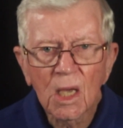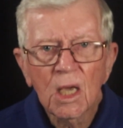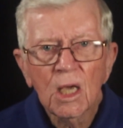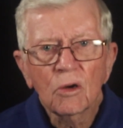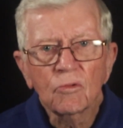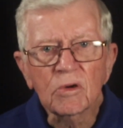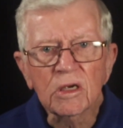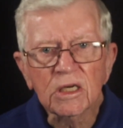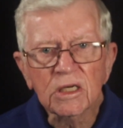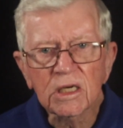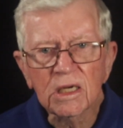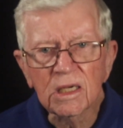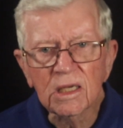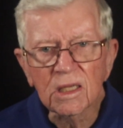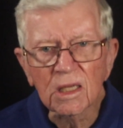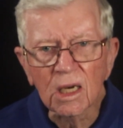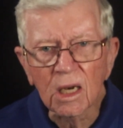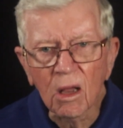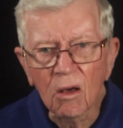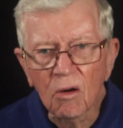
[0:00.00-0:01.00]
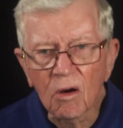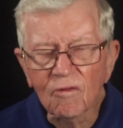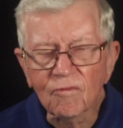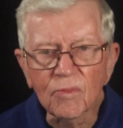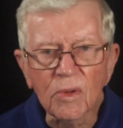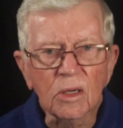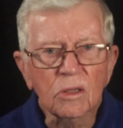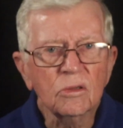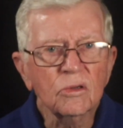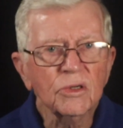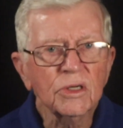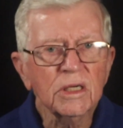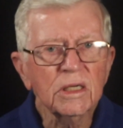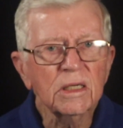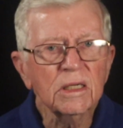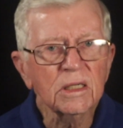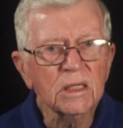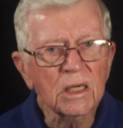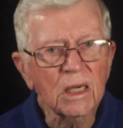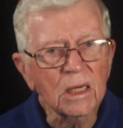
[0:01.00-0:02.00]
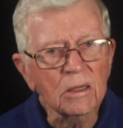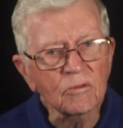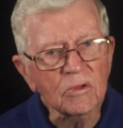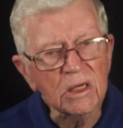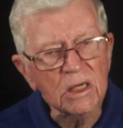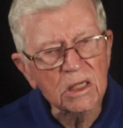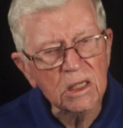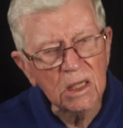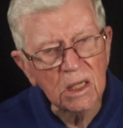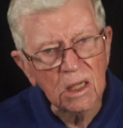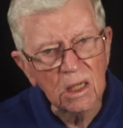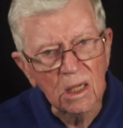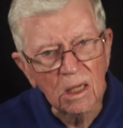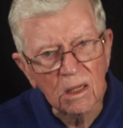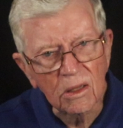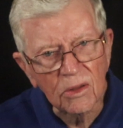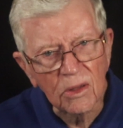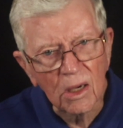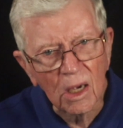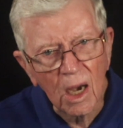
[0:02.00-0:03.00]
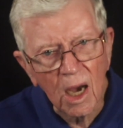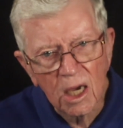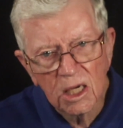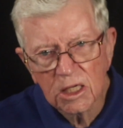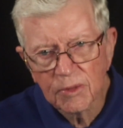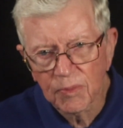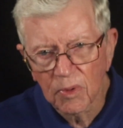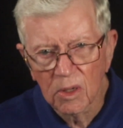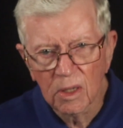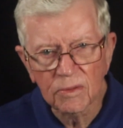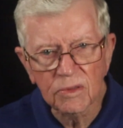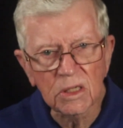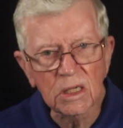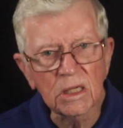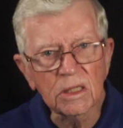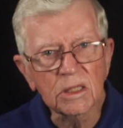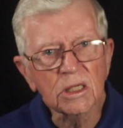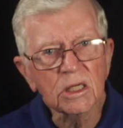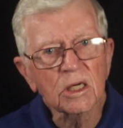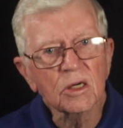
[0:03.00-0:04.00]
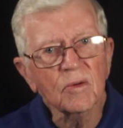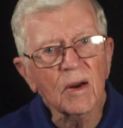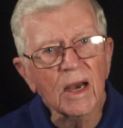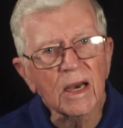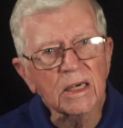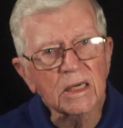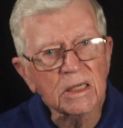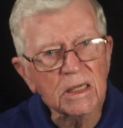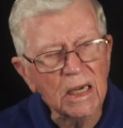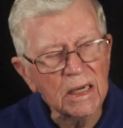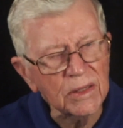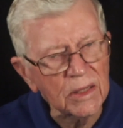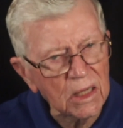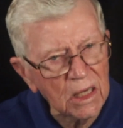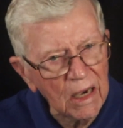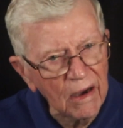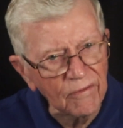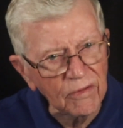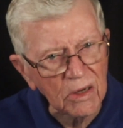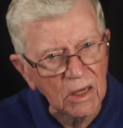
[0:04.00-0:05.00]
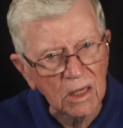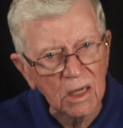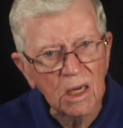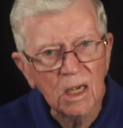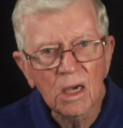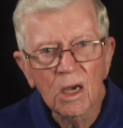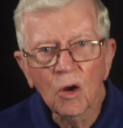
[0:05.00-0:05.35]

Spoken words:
We see the law of Moses, and we see the gospel of Jesus Christ and the covenant.